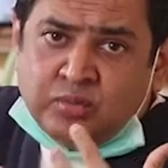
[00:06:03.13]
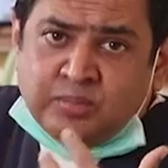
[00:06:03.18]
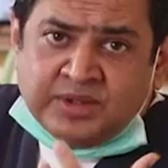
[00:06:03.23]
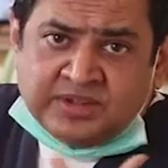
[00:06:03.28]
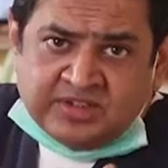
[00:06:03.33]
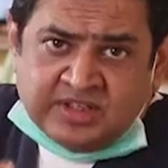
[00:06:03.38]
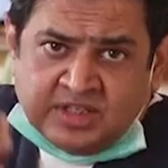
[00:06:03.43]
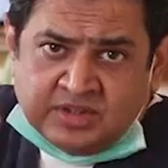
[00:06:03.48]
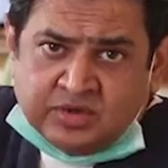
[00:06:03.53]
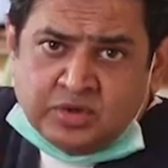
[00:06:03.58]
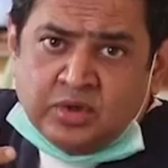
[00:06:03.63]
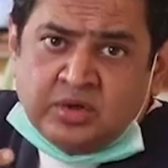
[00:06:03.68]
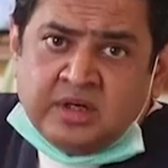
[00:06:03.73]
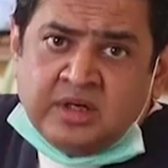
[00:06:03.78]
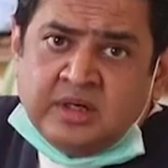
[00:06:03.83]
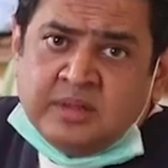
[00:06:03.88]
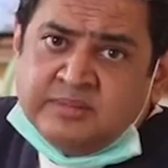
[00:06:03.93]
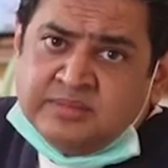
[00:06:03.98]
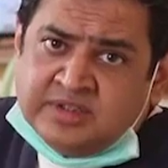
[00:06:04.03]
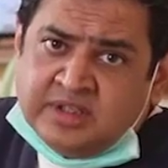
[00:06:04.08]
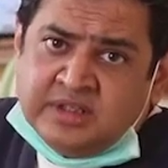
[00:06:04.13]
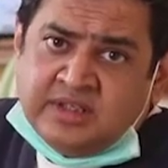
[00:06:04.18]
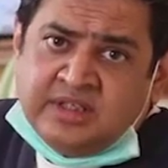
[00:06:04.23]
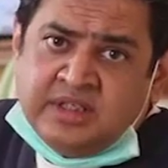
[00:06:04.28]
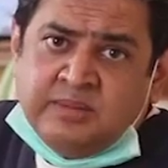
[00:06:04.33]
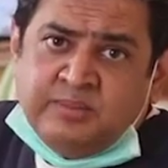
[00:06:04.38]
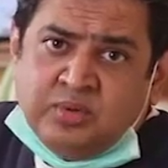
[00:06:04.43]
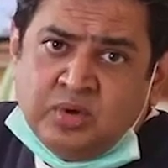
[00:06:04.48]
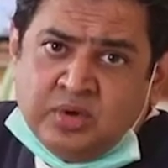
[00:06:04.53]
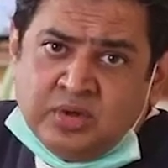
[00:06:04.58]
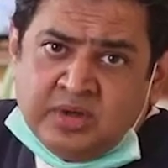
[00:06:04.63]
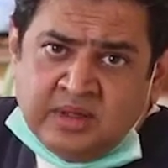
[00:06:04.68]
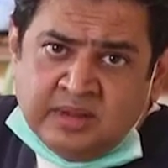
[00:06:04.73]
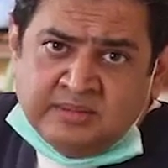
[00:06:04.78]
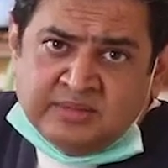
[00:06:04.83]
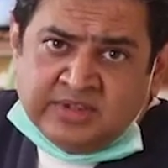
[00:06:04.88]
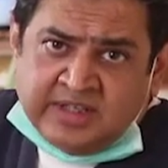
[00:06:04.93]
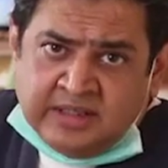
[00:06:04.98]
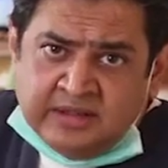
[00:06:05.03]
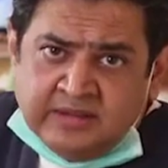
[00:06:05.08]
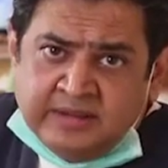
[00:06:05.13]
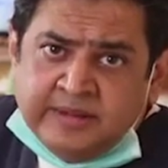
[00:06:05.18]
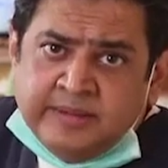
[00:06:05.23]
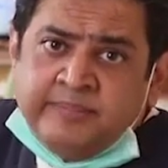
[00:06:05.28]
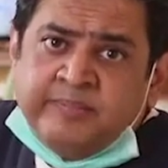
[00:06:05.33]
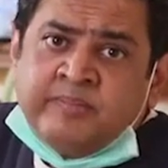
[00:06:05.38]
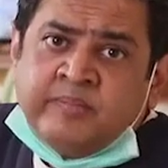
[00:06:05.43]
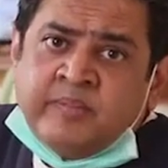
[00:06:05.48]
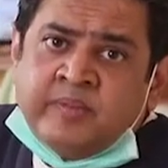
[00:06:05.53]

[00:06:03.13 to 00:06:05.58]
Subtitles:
to massage your gums and keep your gums healthy.